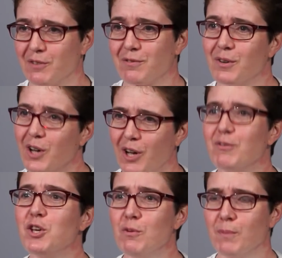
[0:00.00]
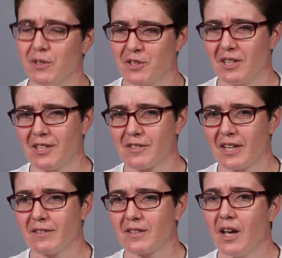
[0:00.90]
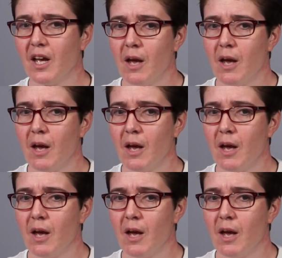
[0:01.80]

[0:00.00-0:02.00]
of humans in this sense.